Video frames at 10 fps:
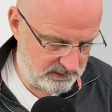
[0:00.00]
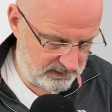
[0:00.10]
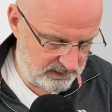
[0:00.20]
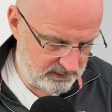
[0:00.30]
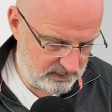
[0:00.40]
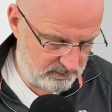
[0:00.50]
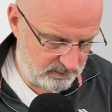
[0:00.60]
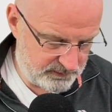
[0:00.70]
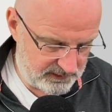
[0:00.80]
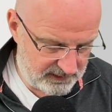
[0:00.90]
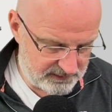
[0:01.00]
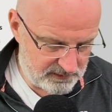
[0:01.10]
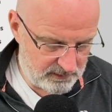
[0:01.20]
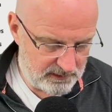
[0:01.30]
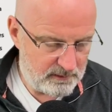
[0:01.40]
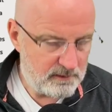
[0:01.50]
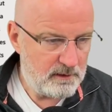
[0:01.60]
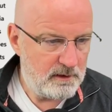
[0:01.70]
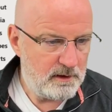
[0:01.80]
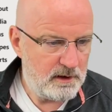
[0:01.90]
what was it,
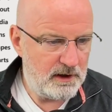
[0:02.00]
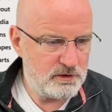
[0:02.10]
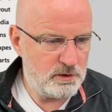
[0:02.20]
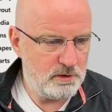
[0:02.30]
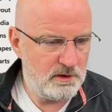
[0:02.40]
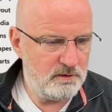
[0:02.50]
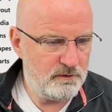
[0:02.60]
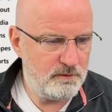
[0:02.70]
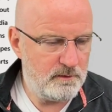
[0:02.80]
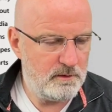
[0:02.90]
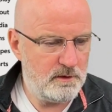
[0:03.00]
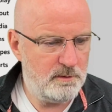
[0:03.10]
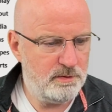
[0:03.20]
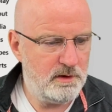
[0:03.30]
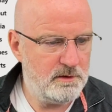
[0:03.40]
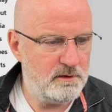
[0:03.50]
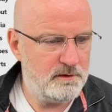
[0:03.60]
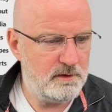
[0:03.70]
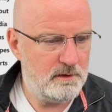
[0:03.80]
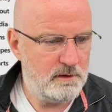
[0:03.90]
category of the
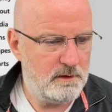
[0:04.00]
product.